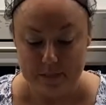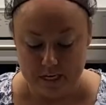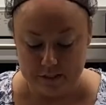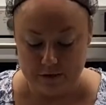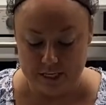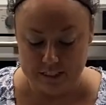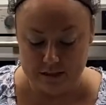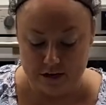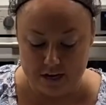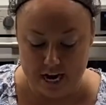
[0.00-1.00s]
So this is
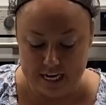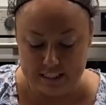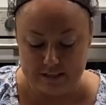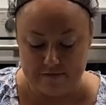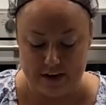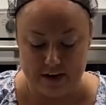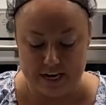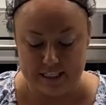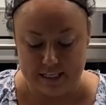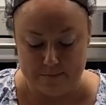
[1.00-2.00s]
our nice, very
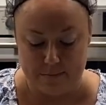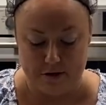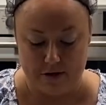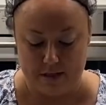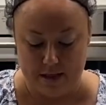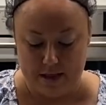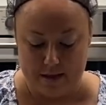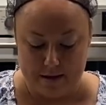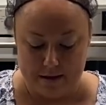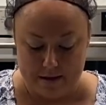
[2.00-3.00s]
simple
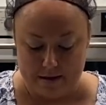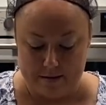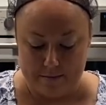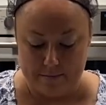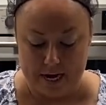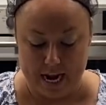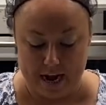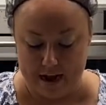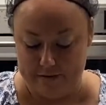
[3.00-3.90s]
banana.